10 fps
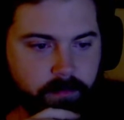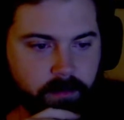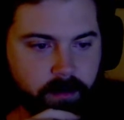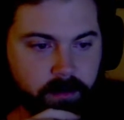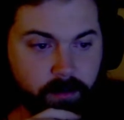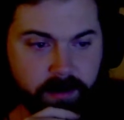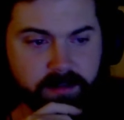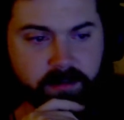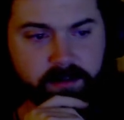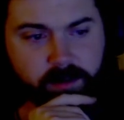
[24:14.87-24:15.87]
The rest
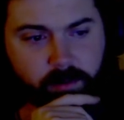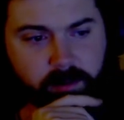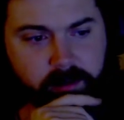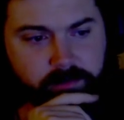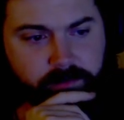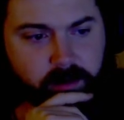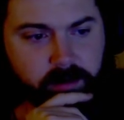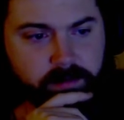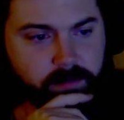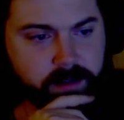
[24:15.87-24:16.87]
of the school week
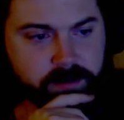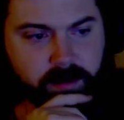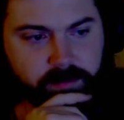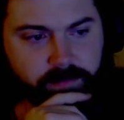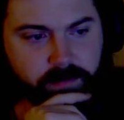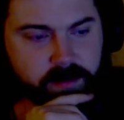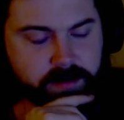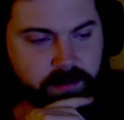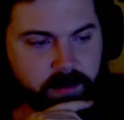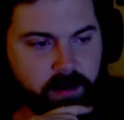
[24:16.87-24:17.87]
followed much like the
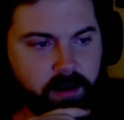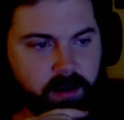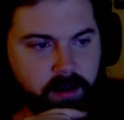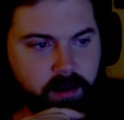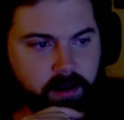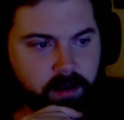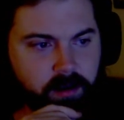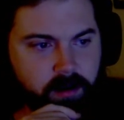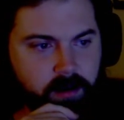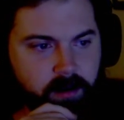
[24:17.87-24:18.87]
first.
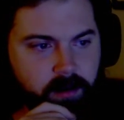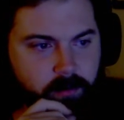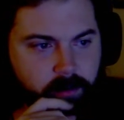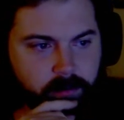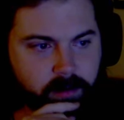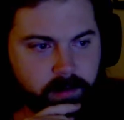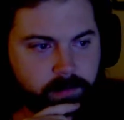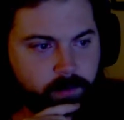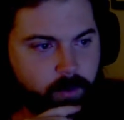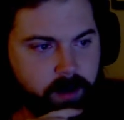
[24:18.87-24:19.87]
We were
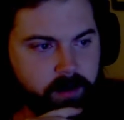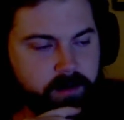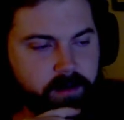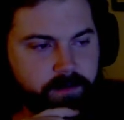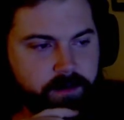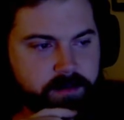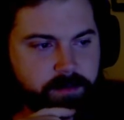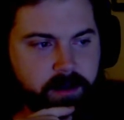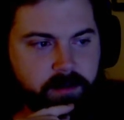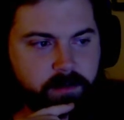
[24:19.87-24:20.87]
well into the first
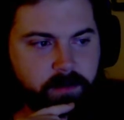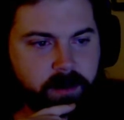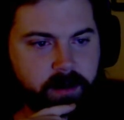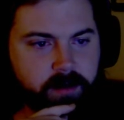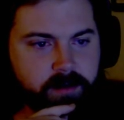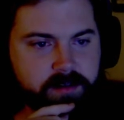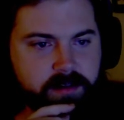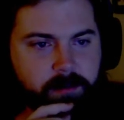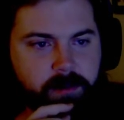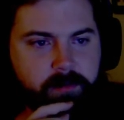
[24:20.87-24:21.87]
month when I heard
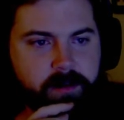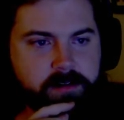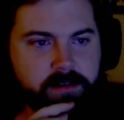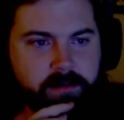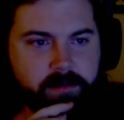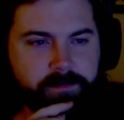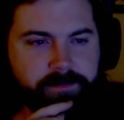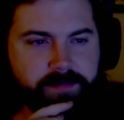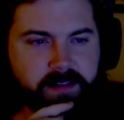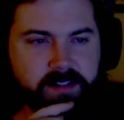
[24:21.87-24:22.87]
someone mention
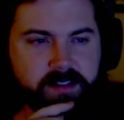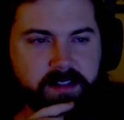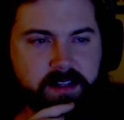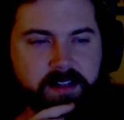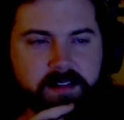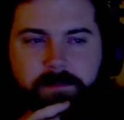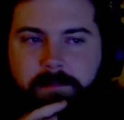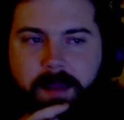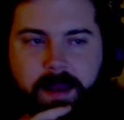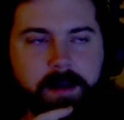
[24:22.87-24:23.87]
the skinned
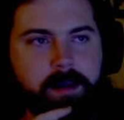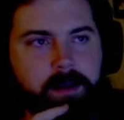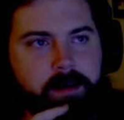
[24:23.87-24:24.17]
men again.